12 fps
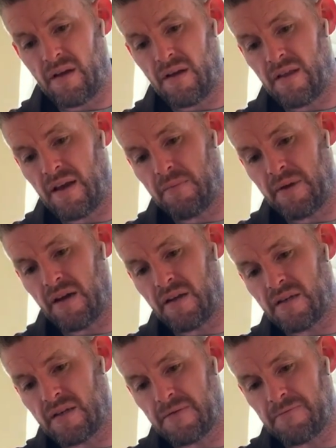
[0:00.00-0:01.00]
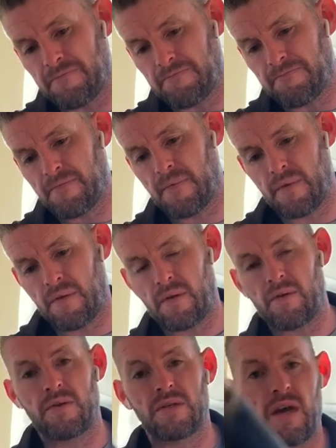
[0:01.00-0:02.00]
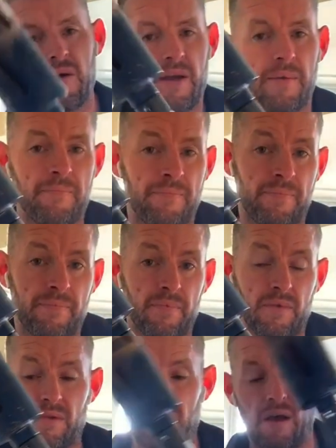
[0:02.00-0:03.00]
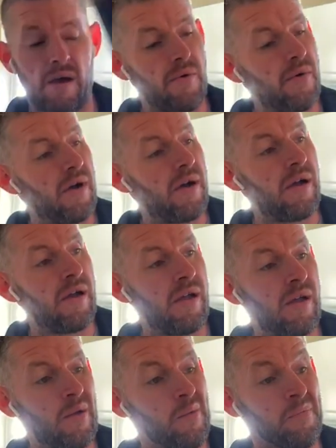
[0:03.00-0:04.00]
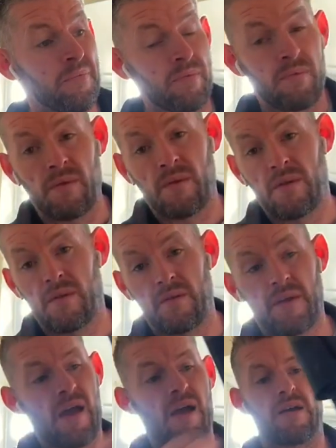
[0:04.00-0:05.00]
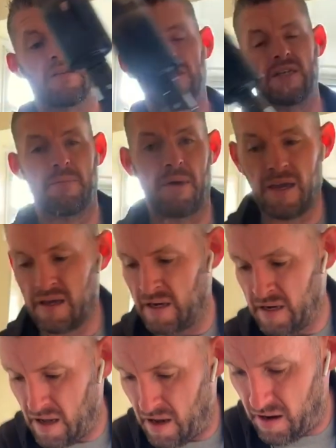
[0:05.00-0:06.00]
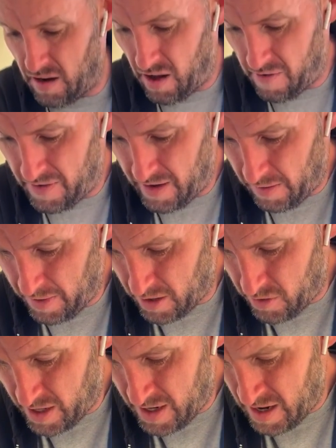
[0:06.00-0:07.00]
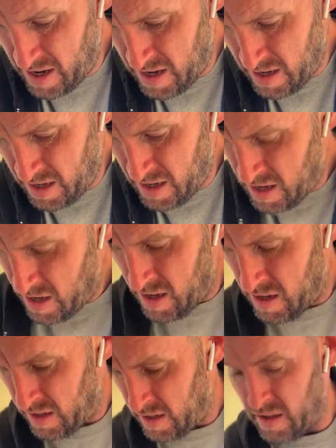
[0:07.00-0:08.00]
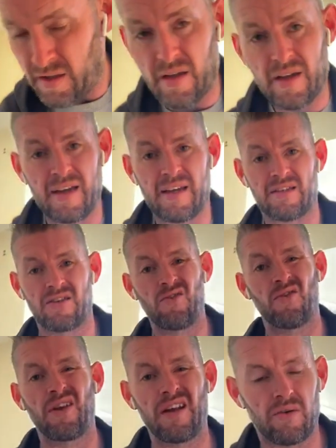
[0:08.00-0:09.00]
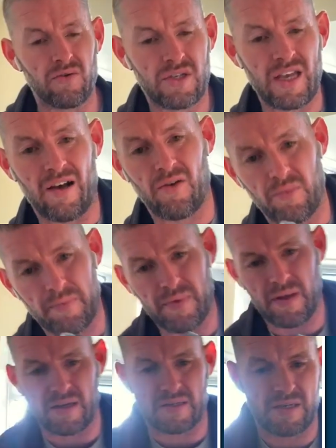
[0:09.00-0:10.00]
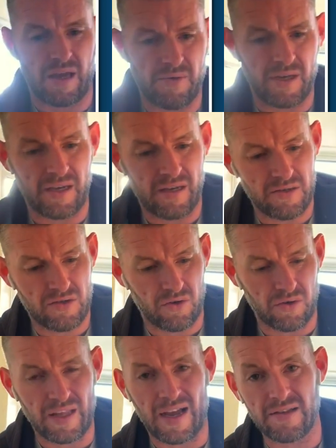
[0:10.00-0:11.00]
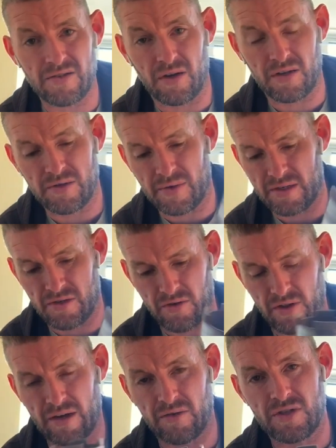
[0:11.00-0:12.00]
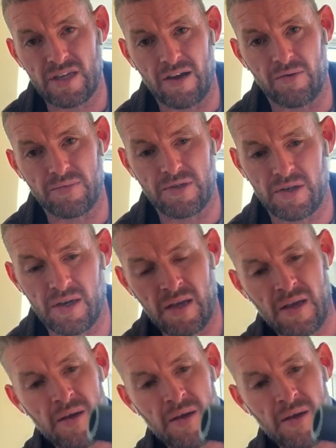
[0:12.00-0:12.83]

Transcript: and then I'll be good to go then. So yeah, I can see it making life a little bit quicker. It is another little setup, that's the only sort of downside to it. It's another little setup to